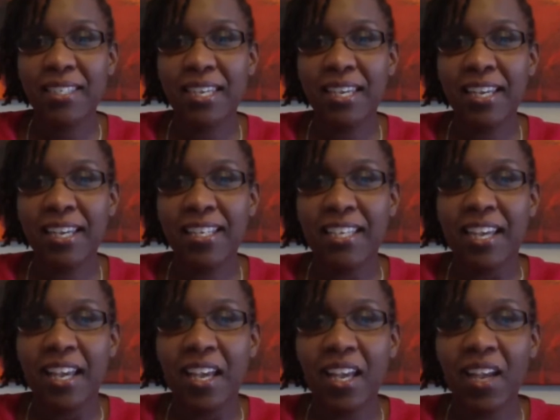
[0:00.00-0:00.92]
is
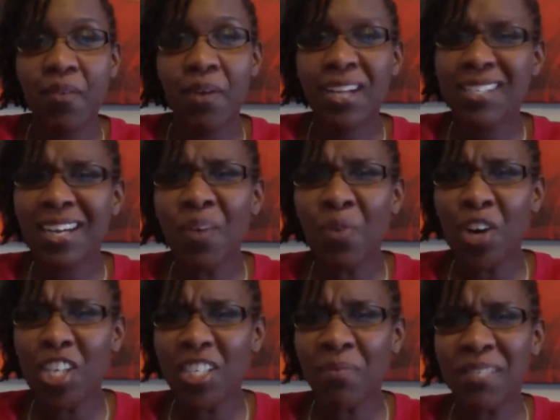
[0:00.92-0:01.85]
we're actually going to
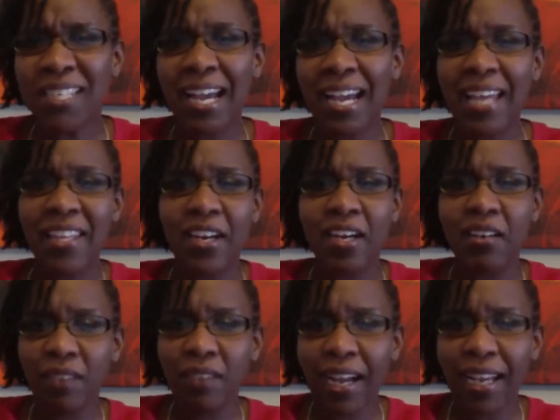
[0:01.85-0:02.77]
worship together,
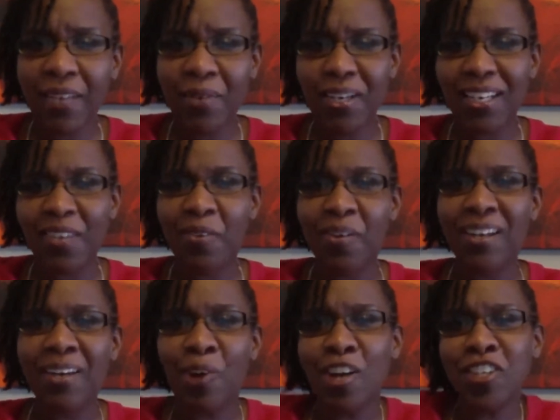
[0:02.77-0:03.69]
right? Yeah. We're
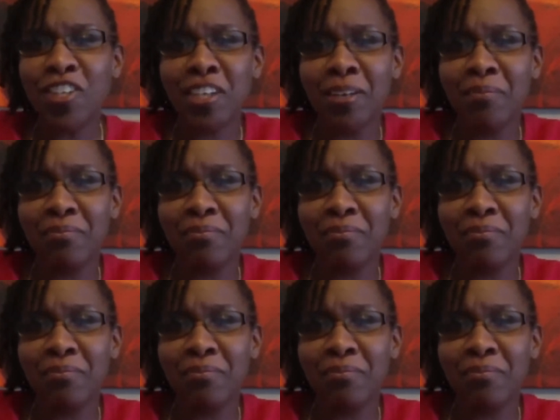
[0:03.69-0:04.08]
going to worship,